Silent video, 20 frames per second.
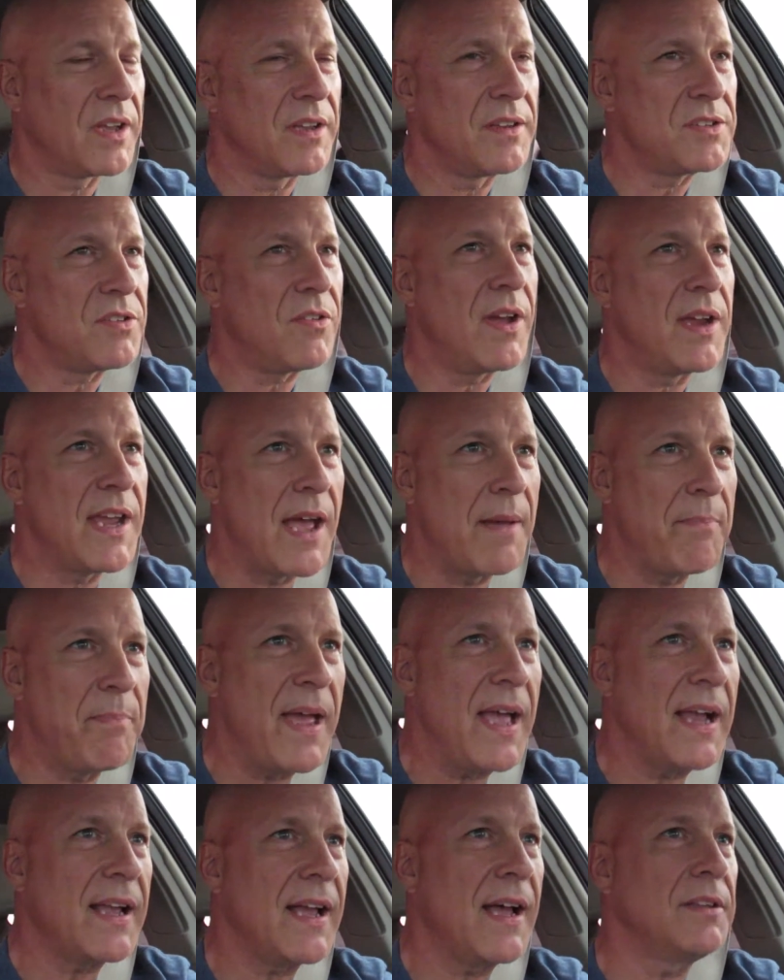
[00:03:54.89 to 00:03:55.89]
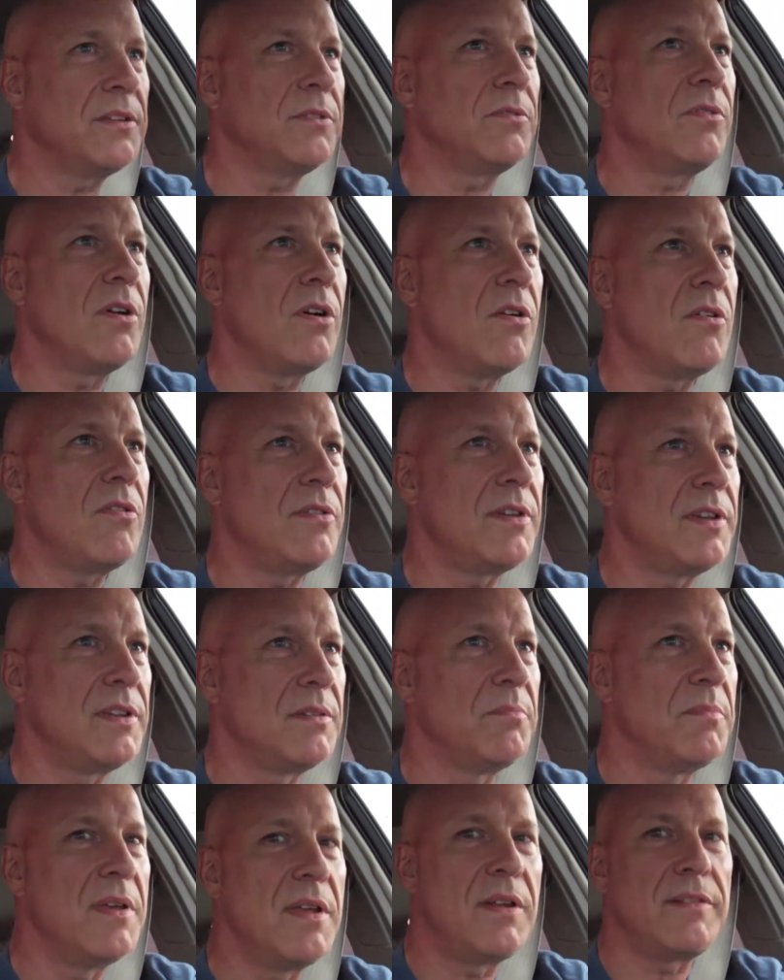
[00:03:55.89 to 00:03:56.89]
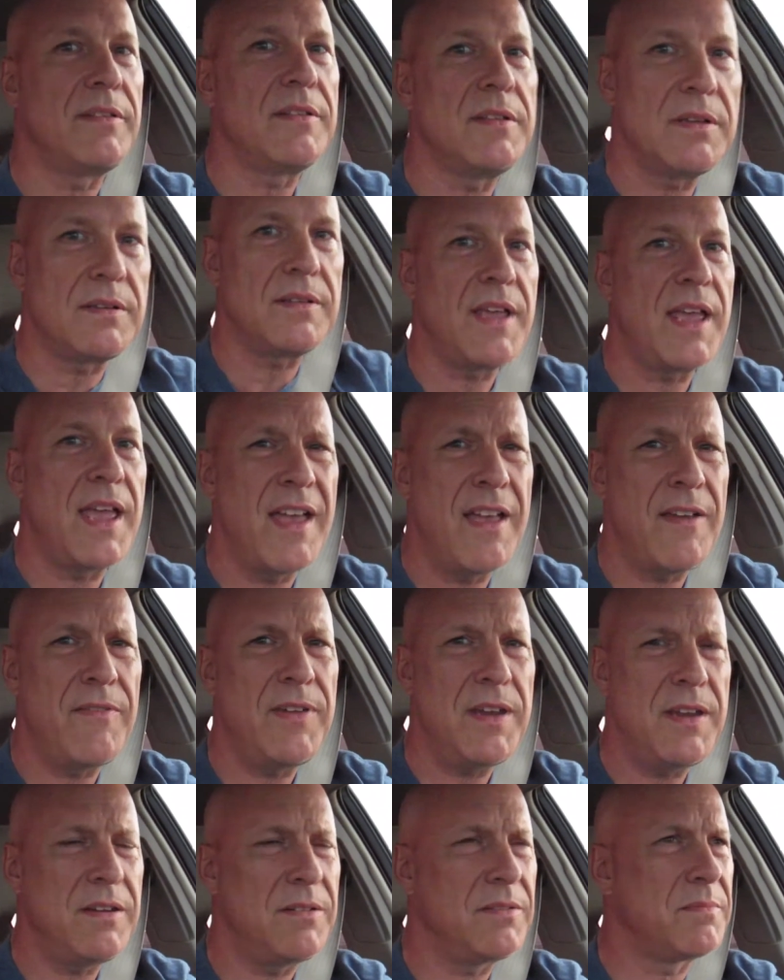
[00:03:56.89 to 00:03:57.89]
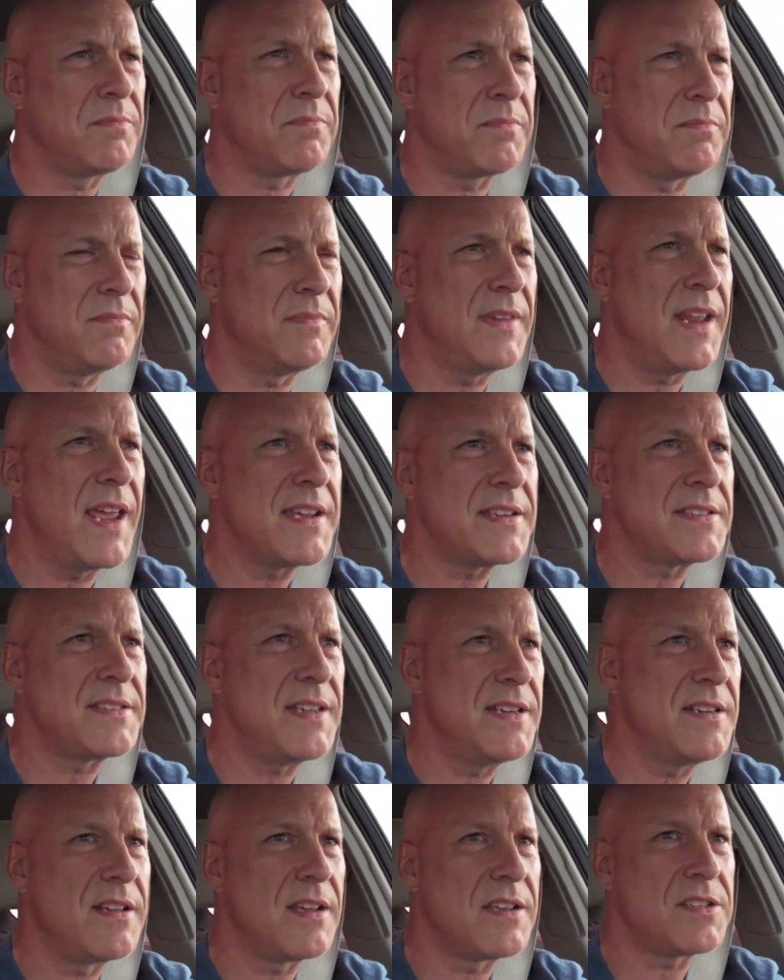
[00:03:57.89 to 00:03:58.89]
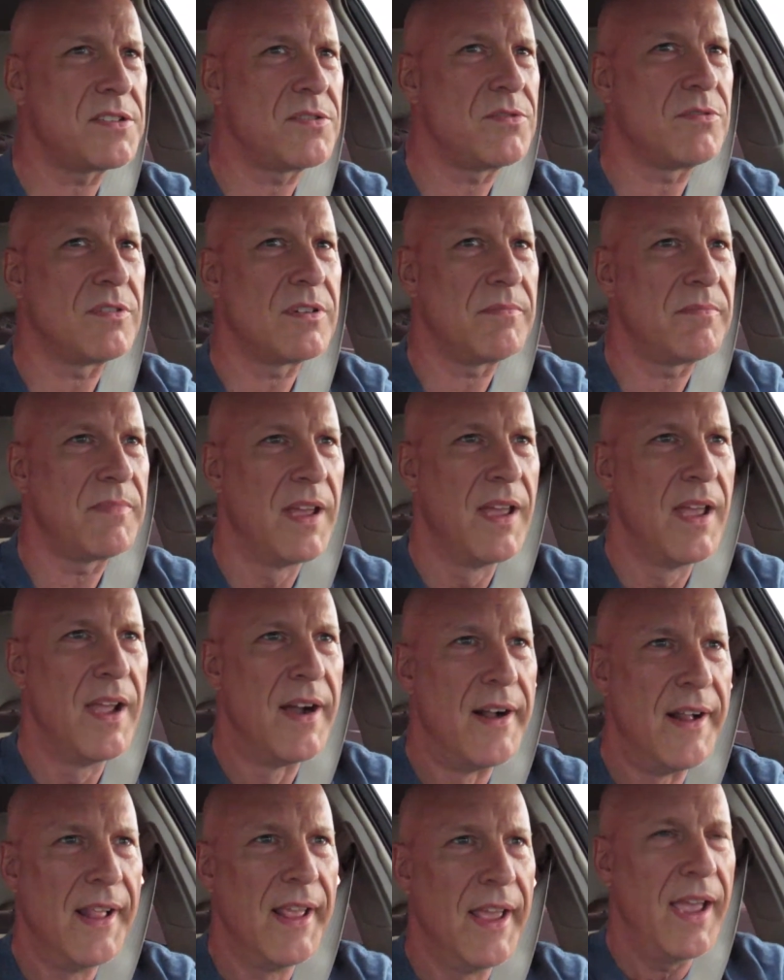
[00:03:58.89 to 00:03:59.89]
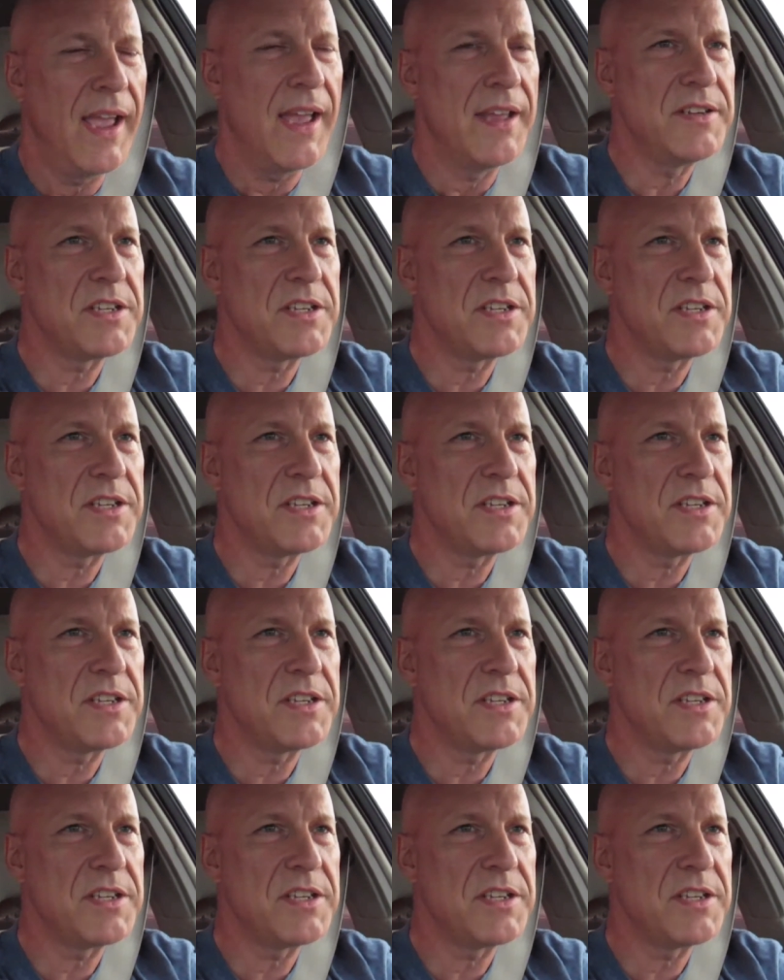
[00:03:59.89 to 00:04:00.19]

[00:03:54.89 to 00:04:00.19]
So I got back on the road in the middle of a heavy, nasty dust storm and